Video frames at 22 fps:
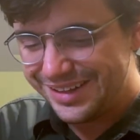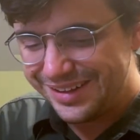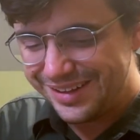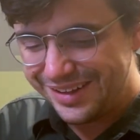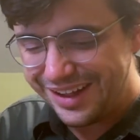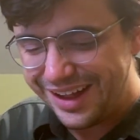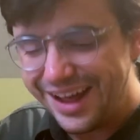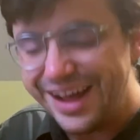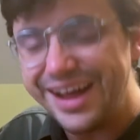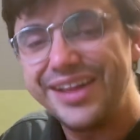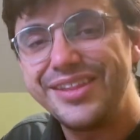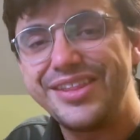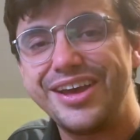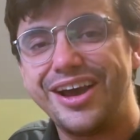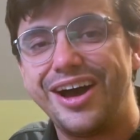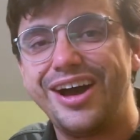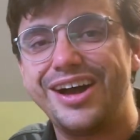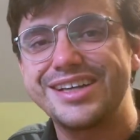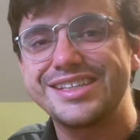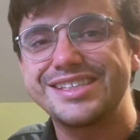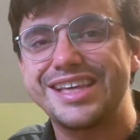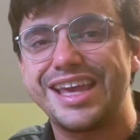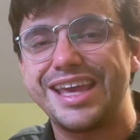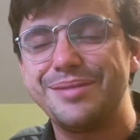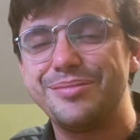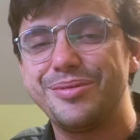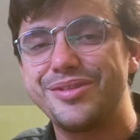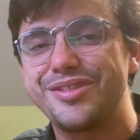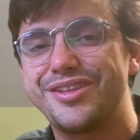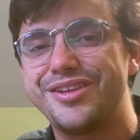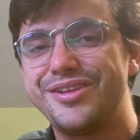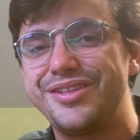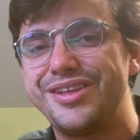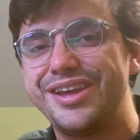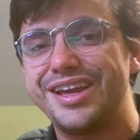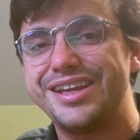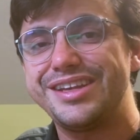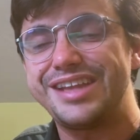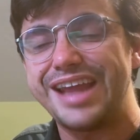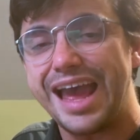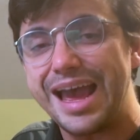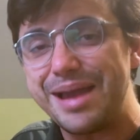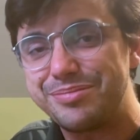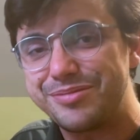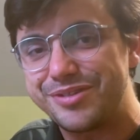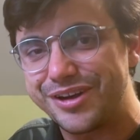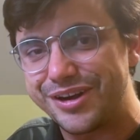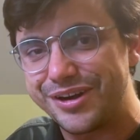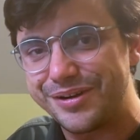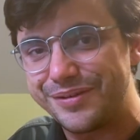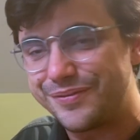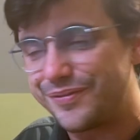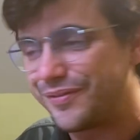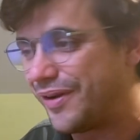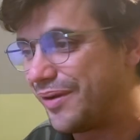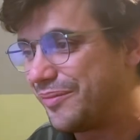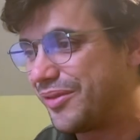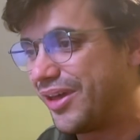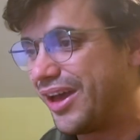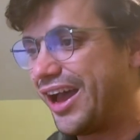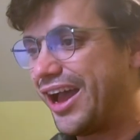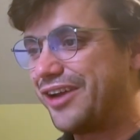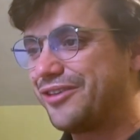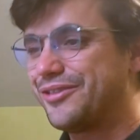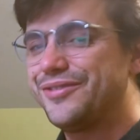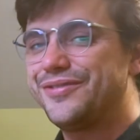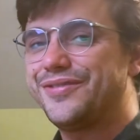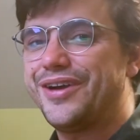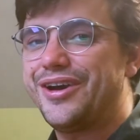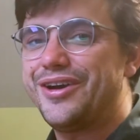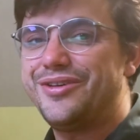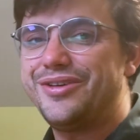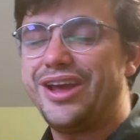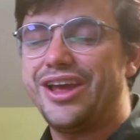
the aux cable to the adapter from the hydrophone,